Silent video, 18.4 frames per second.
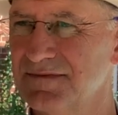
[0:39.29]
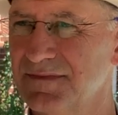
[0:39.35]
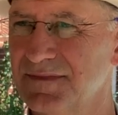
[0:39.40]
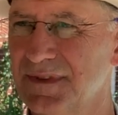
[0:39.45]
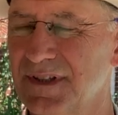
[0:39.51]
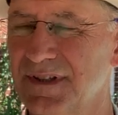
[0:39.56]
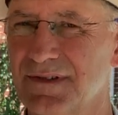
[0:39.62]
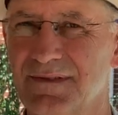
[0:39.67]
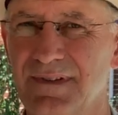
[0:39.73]

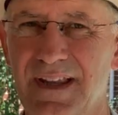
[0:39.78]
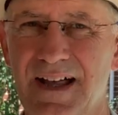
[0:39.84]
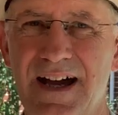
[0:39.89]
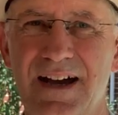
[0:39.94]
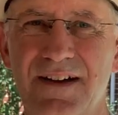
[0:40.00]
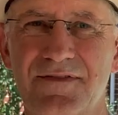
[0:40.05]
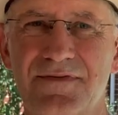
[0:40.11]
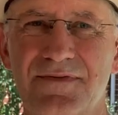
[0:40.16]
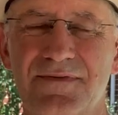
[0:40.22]

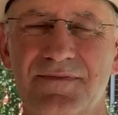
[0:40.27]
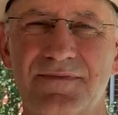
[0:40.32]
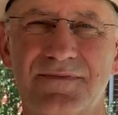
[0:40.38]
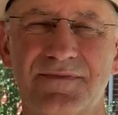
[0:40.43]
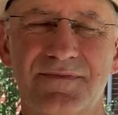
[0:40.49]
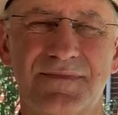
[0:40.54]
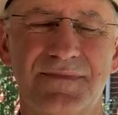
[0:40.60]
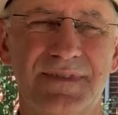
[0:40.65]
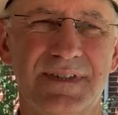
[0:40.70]
live
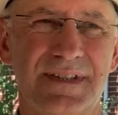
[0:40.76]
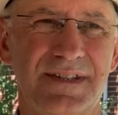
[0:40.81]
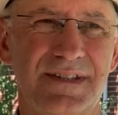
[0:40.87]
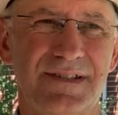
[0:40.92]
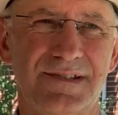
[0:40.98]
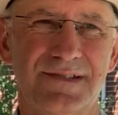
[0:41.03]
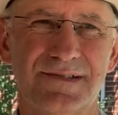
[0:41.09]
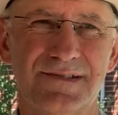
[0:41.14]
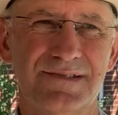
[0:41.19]

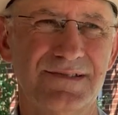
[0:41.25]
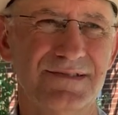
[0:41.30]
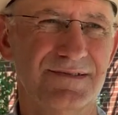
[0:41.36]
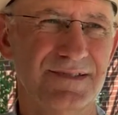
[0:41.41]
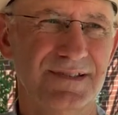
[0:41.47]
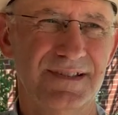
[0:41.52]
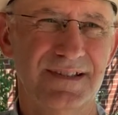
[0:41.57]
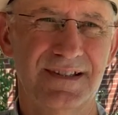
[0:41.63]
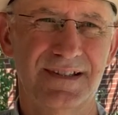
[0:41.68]
deals
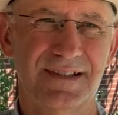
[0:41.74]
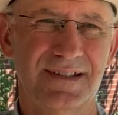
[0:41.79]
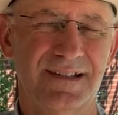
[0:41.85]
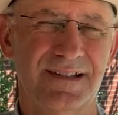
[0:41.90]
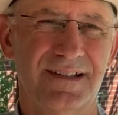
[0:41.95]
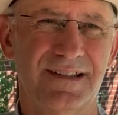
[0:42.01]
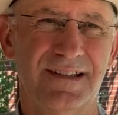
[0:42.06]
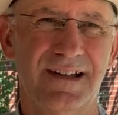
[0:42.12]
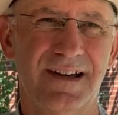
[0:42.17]

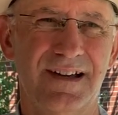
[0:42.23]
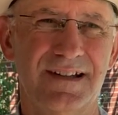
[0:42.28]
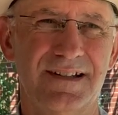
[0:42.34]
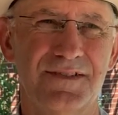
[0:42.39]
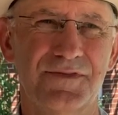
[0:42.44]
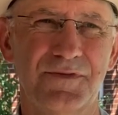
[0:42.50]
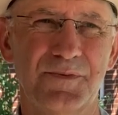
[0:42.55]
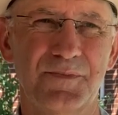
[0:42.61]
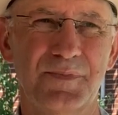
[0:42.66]
a lot of
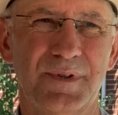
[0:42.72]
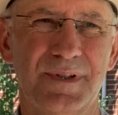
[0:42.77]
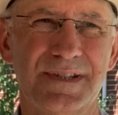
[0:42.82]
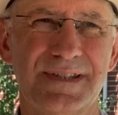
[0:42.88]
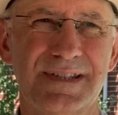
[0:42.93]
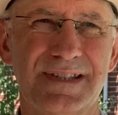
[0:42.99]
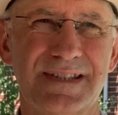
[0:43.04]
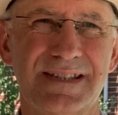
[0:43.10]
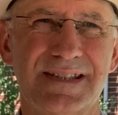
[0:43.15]
different
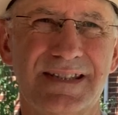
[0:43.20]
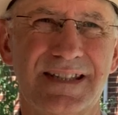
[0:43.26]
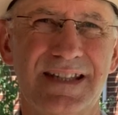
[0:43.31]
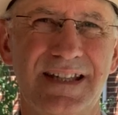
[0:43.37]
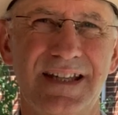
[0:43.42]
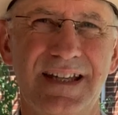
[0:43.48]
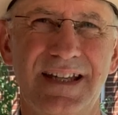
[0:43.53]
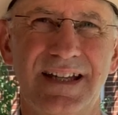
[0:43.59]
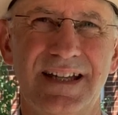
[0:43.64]
places.
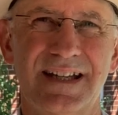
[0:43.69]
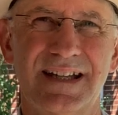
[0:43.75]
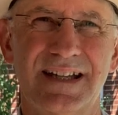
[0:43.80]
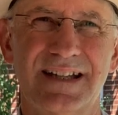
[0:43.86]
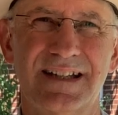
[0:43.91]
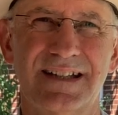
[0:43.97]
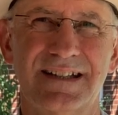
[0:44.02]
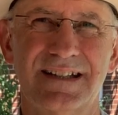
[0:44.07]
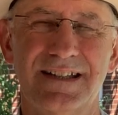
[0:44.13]

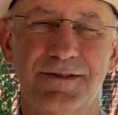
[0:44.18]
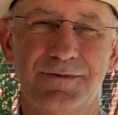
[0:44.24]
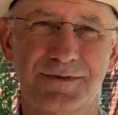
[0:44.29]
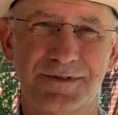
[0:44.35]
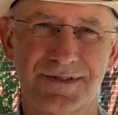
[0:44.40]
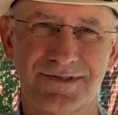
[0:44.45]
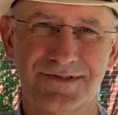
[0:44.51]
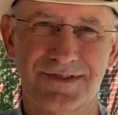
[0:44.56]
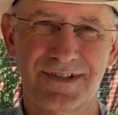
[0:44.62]
He was
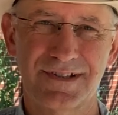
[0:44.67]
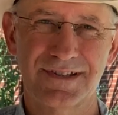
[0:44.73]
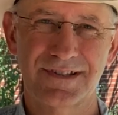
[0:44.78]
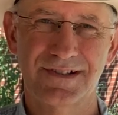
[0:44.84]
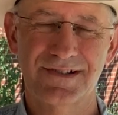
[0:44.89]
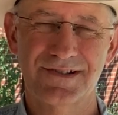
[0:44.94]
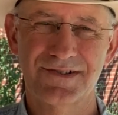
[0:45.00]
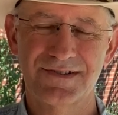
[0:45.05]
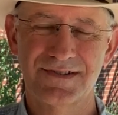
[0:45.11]
on Johnny
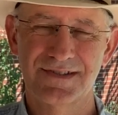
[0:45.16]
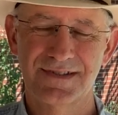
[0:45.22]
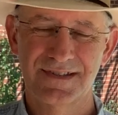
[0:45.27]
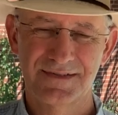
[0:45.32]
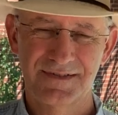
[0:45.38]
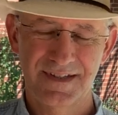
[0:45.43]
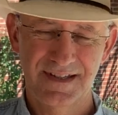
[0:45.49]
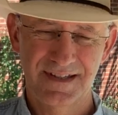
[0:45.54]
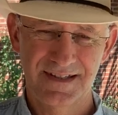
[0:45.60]
Carson
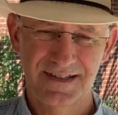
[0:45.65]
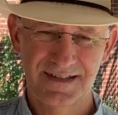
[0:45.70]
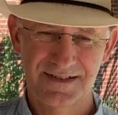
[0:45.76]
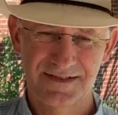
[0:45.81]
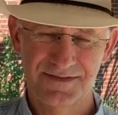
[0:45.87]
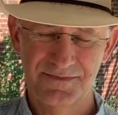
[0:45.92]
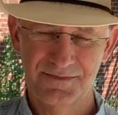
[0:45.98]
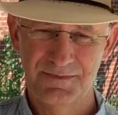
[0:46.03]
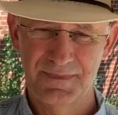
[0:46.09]

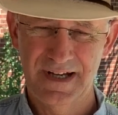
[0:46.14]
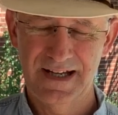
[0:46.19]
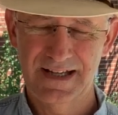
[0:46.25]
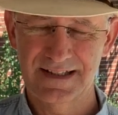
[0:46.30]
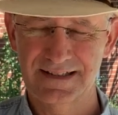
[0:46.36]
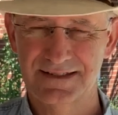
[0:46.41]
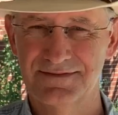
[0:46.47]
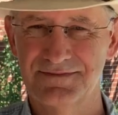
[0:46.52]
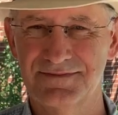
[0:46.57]

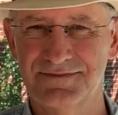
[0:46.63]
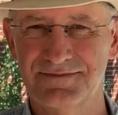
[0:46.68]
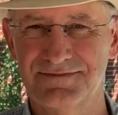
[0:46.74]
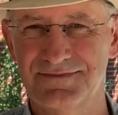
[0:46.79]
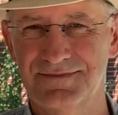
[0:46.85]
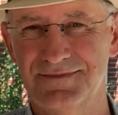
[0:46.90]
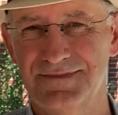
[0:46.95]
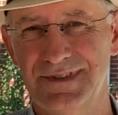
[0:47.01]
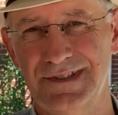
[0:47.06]
back
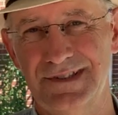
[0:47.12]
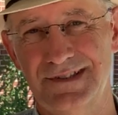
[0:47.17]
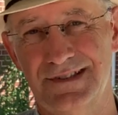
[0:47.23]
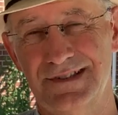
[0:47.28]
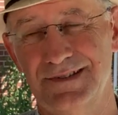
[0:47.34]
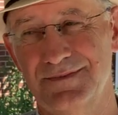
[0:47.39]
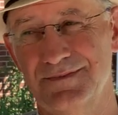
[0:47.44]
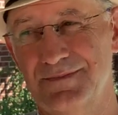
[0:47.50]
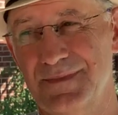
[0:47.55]

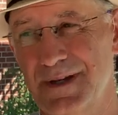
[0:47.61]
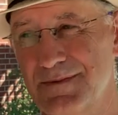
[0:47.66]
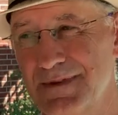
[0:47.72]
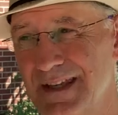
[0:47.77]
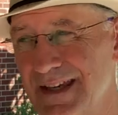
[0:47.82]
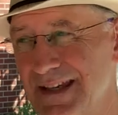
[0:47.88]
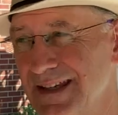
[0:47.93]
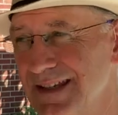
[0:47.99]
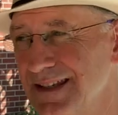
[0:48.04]
in maybe
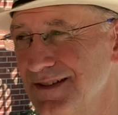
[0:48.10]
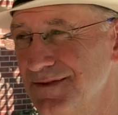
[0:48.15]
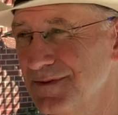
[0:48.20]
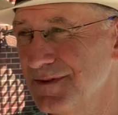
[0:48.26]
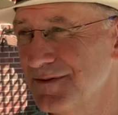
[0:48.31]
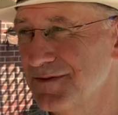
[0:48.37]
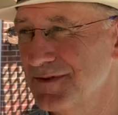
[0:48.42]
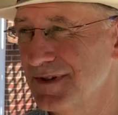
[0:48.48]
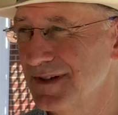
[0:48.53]
the 80s
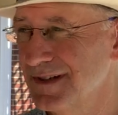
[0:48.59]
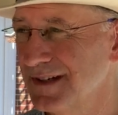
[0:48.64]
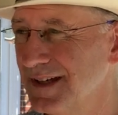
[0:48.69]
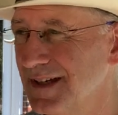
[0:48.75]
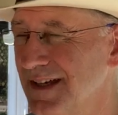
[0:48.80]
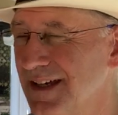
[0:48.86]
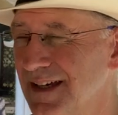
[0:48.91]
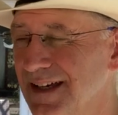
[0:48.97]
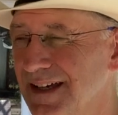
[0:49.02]
when he was
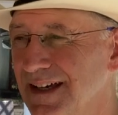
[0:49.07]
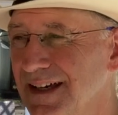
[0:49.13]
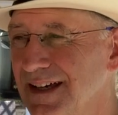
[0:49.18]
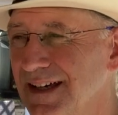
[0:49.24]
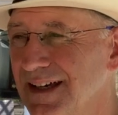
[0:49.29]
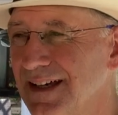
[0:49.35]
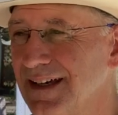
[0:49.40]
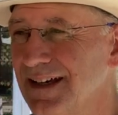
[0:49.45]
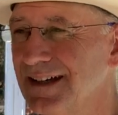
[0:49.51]

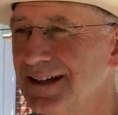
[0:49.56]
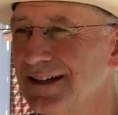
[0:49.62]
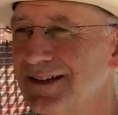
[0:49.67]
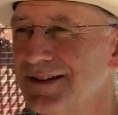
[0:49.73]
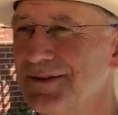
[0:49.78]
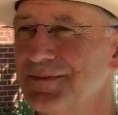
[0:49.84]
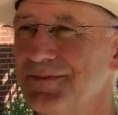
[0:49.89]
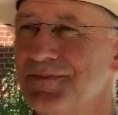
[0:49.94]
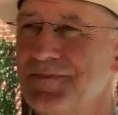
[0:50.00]

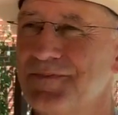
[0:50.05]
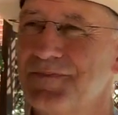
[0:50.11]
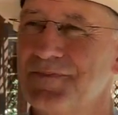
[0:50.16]
young.